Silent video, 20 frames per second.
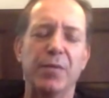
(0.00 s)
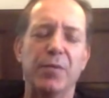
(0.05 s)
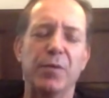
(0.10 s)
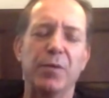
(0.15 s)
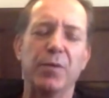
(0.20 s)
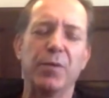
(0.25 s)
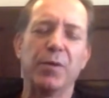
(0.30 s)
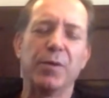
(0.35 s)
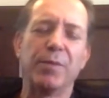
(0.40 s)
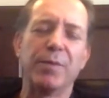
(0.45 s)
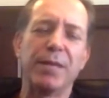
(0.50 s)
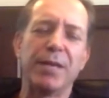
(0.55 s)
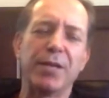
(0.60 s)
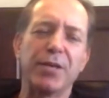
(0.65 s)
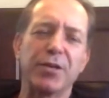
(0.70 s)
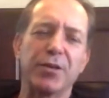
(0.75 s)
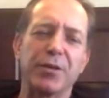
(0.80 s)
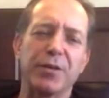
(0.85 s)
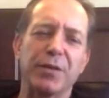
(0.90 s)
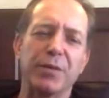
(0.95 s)
would make
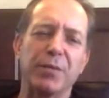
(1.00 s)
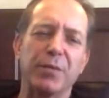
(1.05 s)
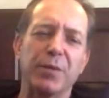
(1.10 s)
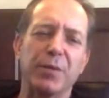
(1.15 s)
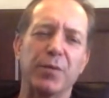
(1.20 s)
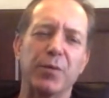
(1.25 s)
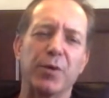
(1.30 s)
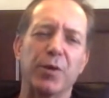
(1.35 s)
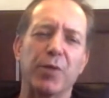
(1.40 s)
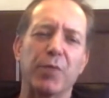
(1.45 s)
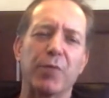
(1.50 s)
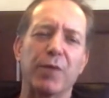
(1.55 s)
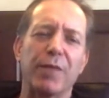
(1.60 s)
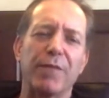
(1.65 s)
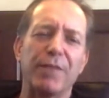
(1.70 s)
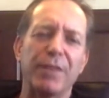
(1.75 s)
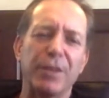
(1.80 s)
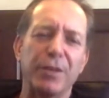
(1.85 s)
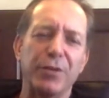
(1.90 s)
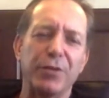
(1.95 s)
sure that we were a
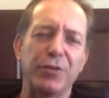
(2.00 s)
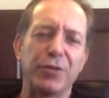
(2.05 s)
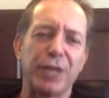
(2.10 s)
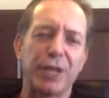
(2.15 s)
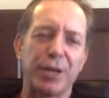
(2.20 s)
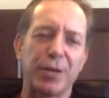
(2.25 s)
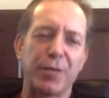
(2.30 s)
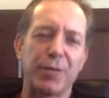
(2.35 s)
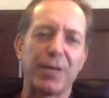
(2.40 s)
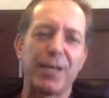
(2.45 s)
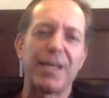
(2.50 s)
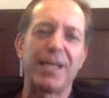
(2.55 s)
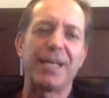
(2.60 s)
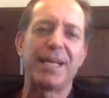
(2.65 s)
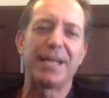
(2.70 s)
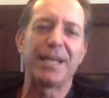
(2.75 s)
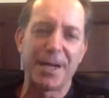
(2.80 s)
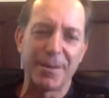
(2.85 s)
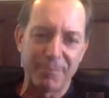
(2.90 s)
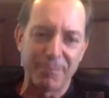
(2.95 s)
revenue
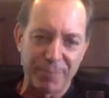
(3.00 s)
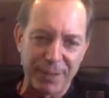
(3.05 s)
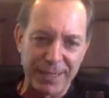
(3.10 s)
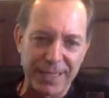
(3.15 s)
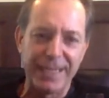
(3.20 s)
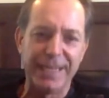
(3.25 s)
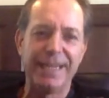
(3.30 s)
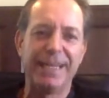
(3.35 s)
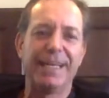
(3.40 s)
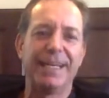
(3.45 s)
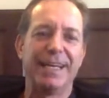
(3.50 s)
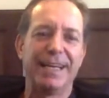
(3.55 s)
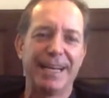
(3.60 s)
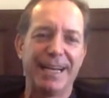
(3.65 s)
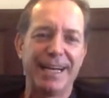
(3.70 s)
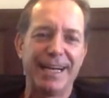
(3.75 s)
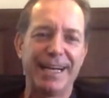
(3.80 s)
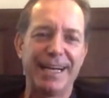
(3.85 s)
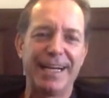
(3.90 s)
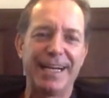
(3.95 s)
generating company
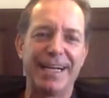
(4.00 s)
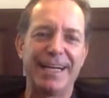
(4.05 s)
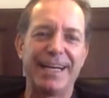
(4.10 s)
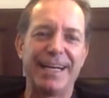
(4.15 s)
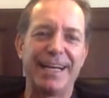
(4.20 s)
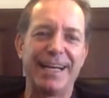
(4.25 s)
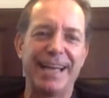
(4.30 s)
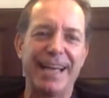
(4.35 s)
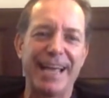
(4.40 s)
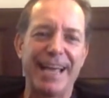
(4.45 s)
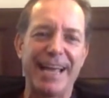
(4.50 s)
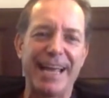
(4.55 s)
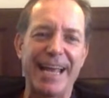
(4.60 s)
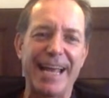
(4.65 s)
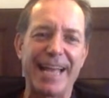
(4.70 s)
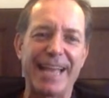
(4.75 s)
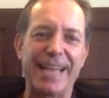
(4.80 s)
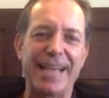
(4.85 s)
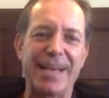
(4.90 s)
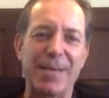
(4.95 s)

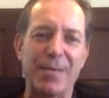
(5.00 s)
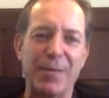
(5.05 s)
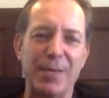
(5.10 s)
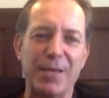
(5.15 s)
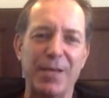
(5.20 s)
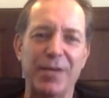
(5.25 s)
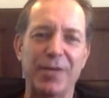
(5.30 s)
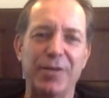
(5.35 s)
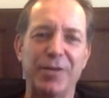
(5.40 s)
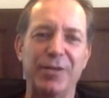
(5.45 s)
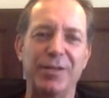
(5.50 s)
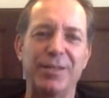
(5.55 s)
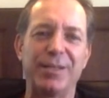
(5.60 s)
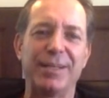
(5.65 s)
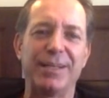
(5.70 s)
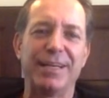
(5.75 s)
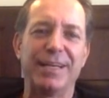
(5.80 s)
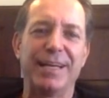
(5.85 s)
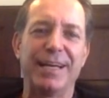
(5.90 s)
and that we could